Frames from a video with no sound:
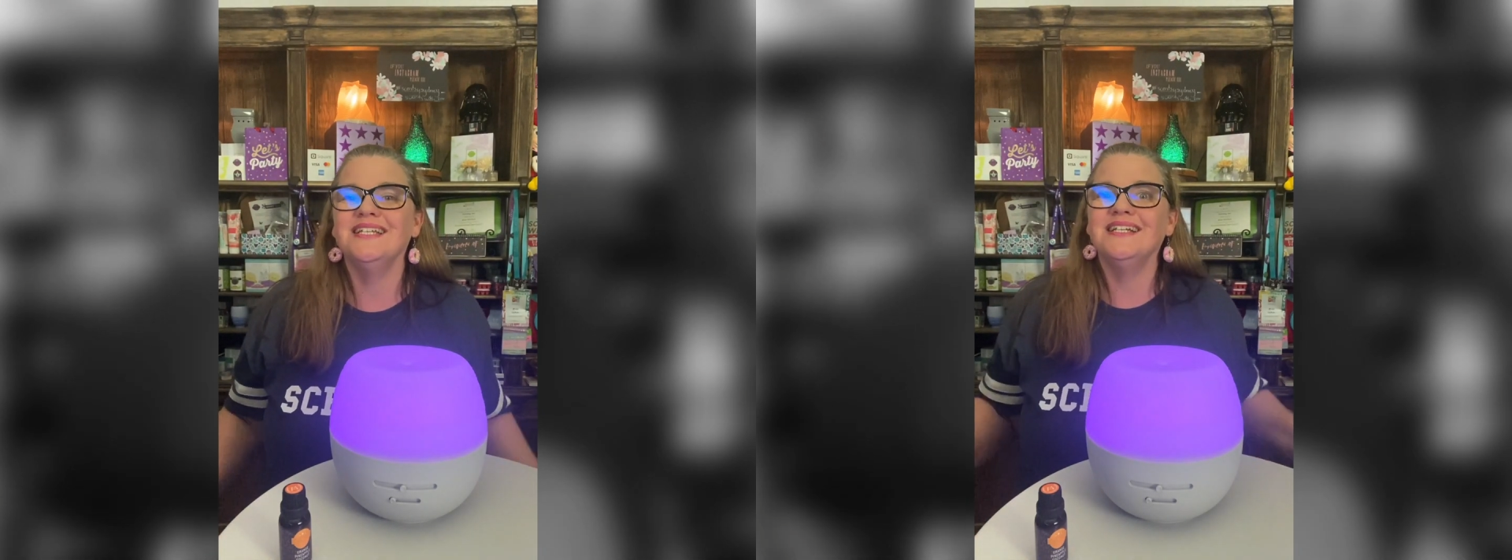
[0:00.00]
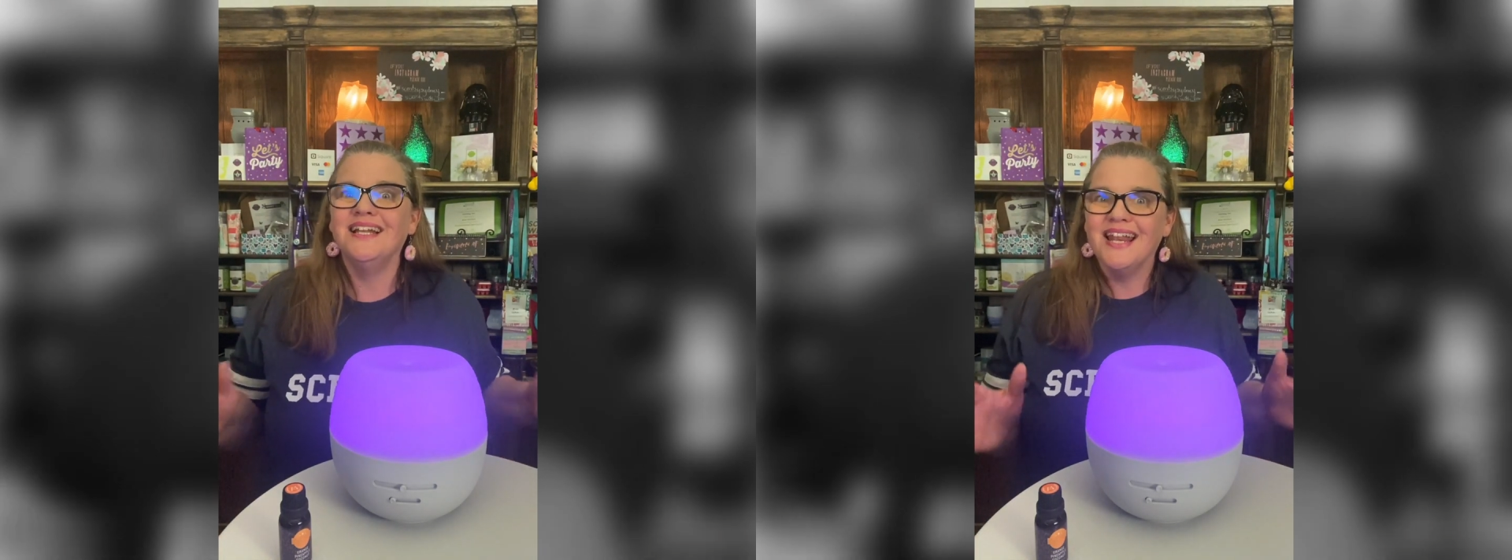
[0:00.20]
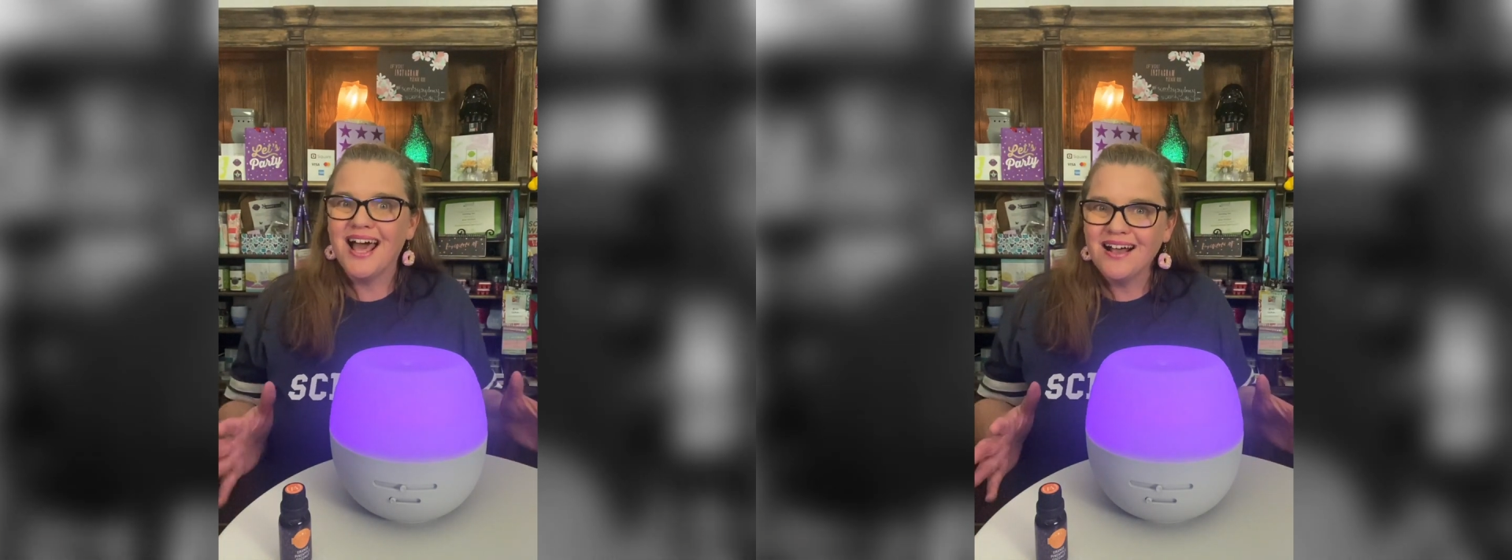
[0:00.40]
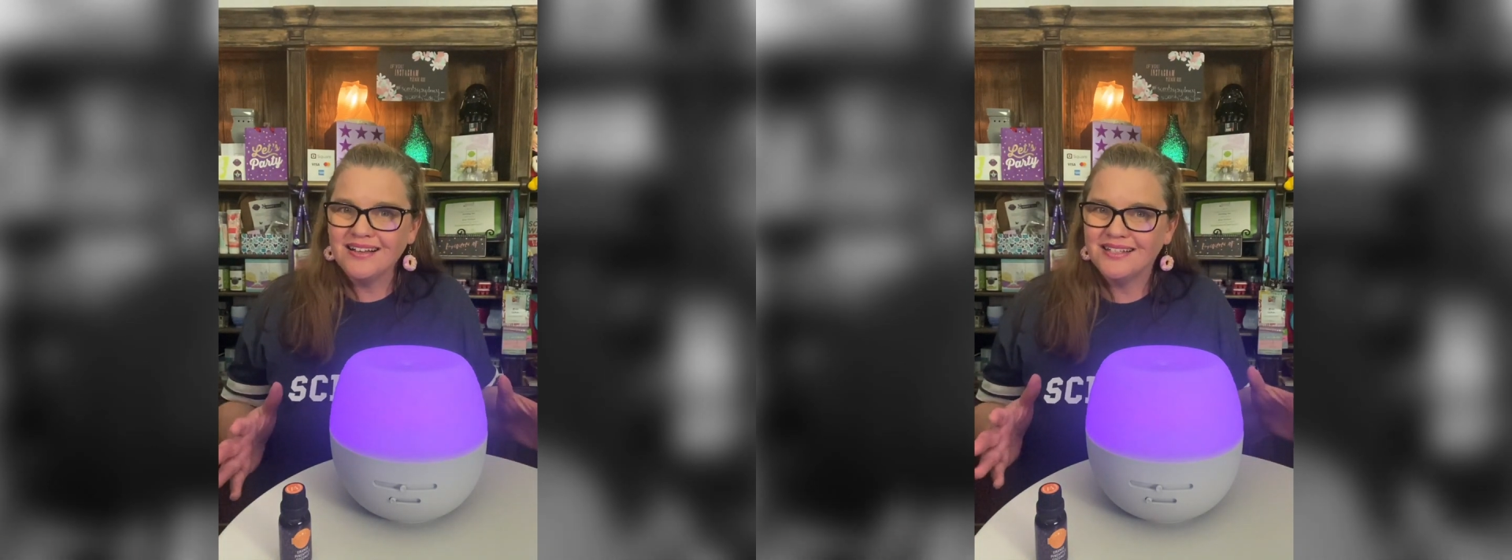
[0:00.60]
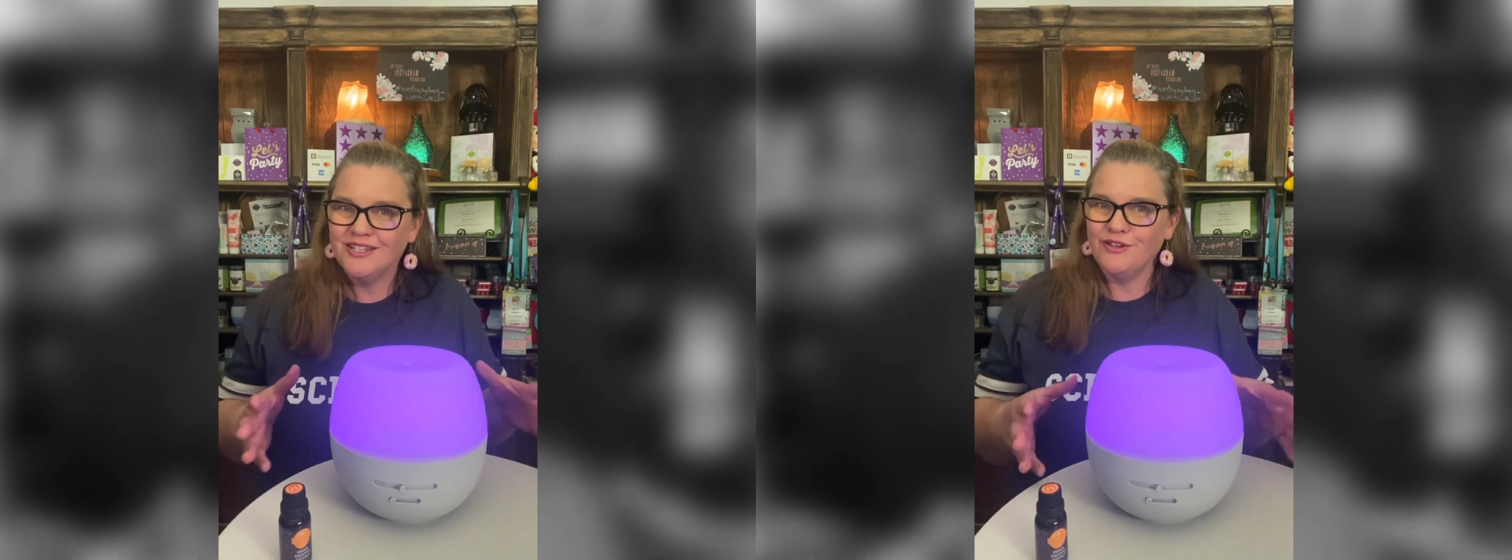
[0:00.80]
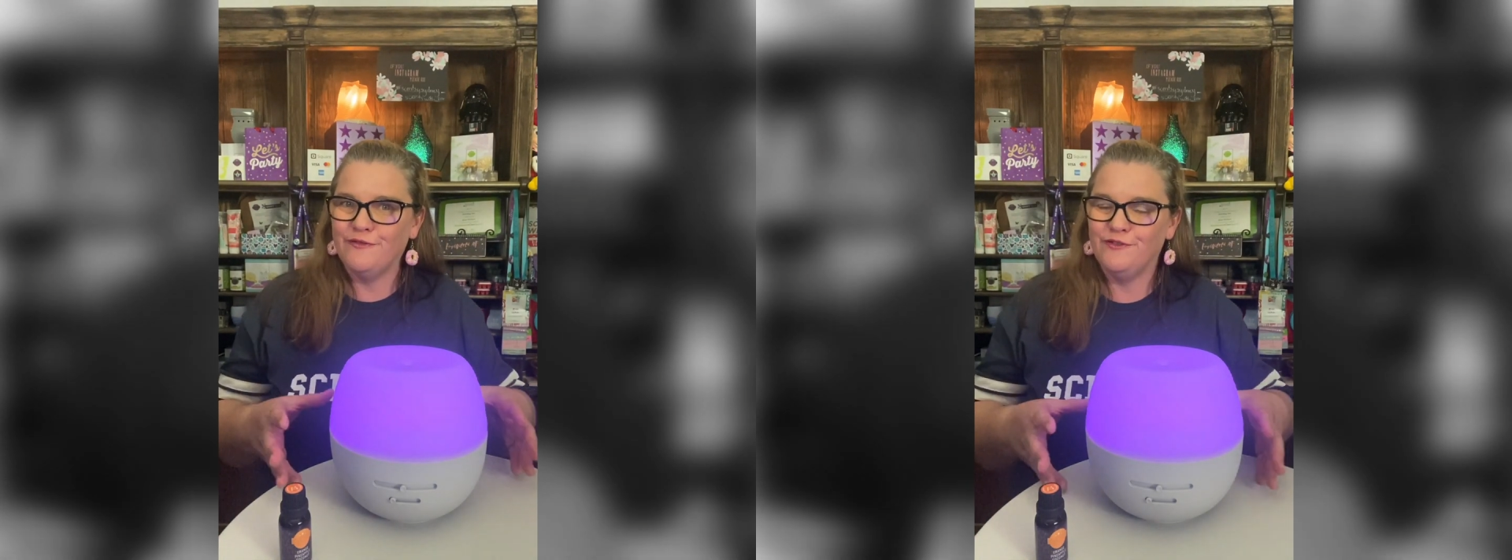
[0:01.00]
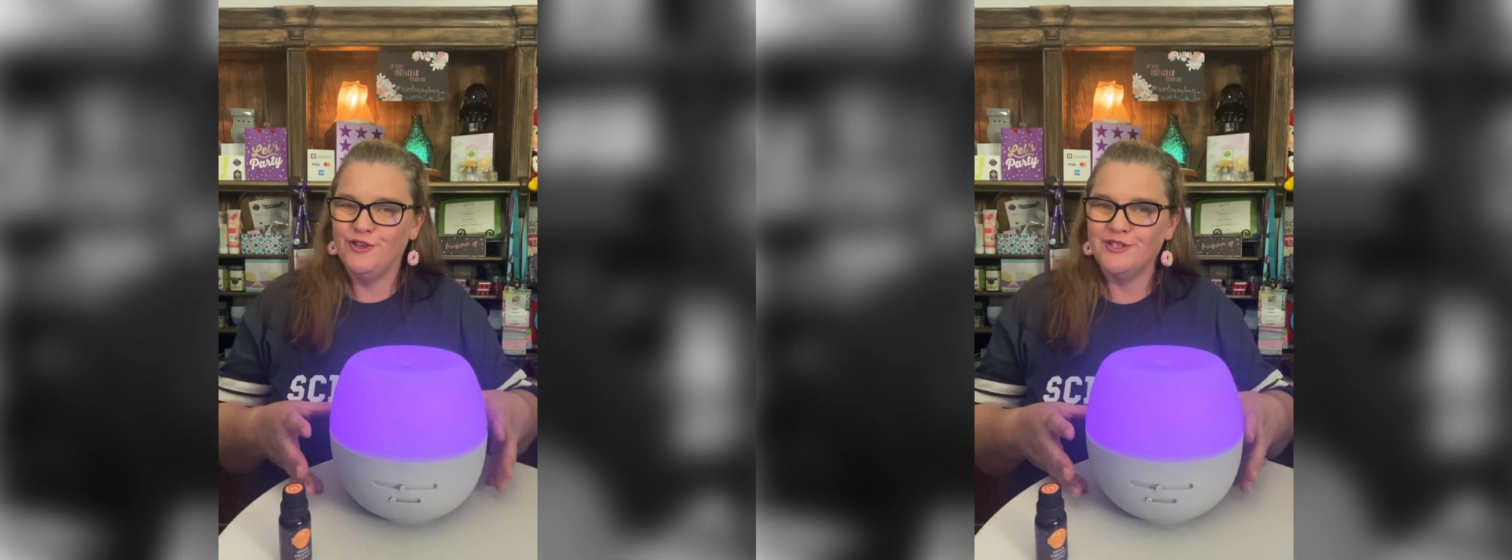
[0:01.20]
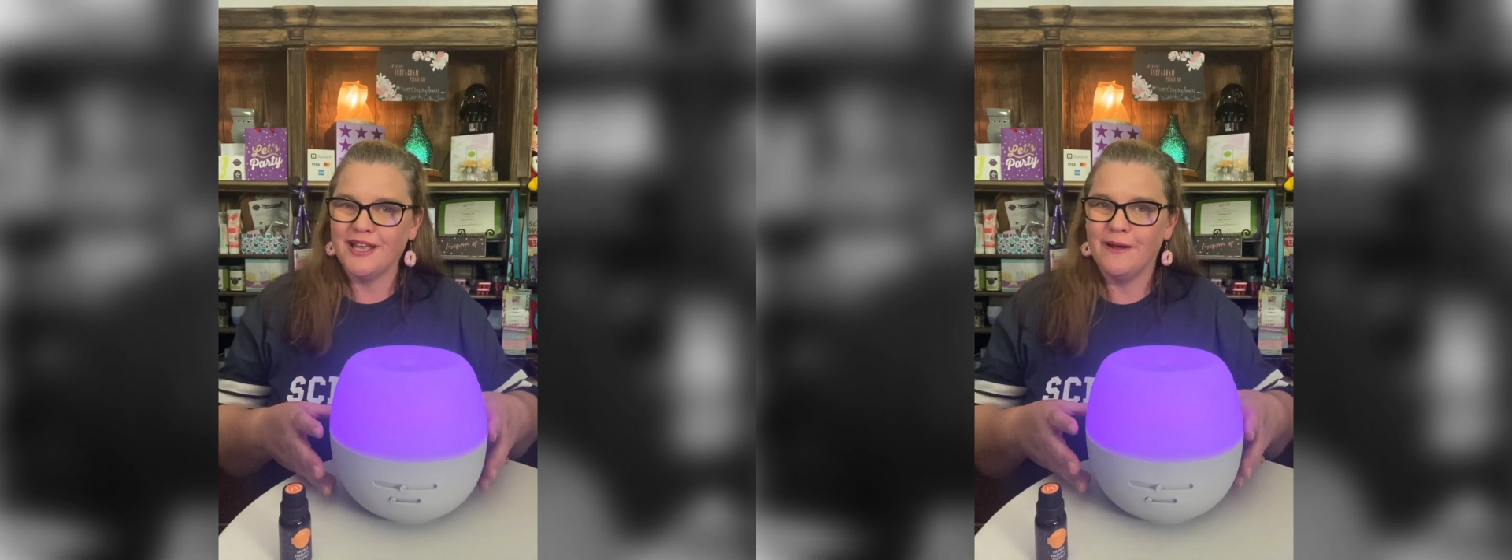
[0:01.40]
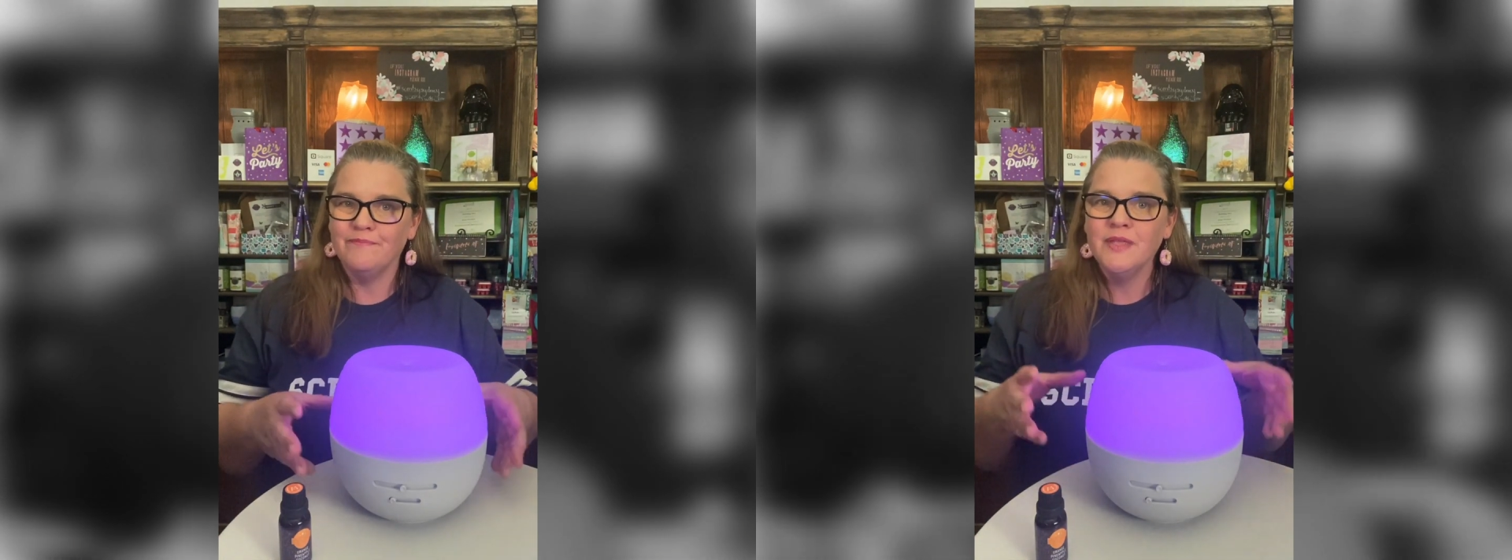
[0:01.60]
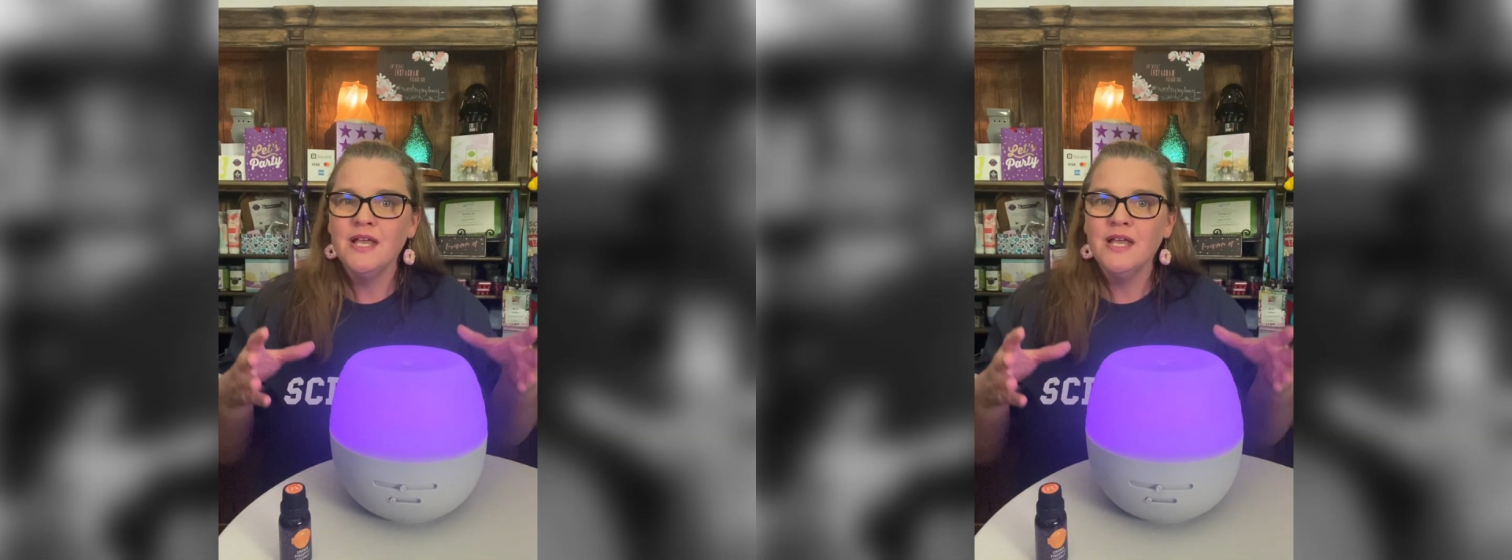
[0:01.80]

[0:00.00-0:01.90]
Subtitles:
Deluxe Diffuser.